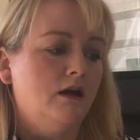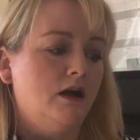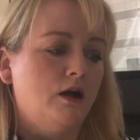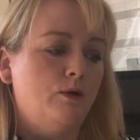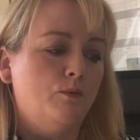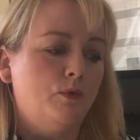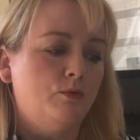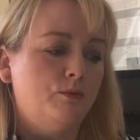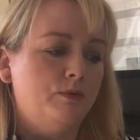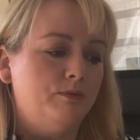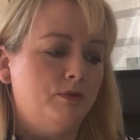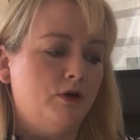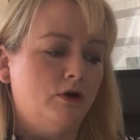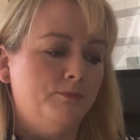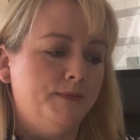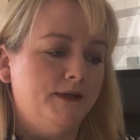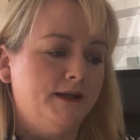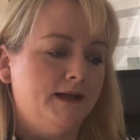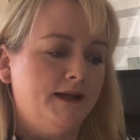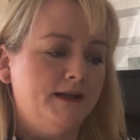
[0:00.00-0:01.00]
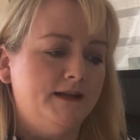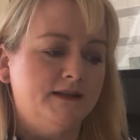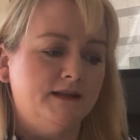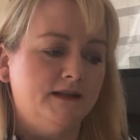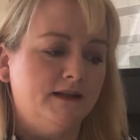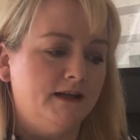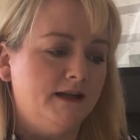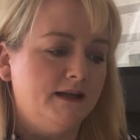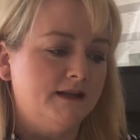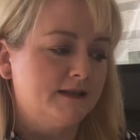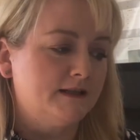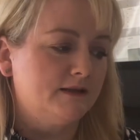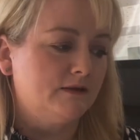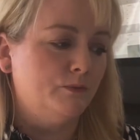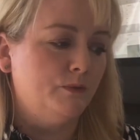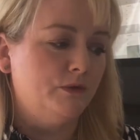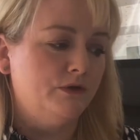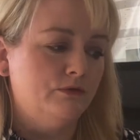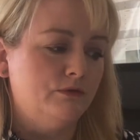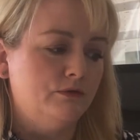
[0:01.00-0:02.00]
and we'll be populating these
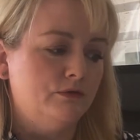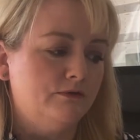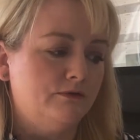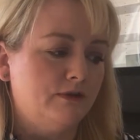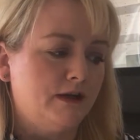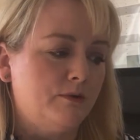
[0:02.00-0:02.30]
with all of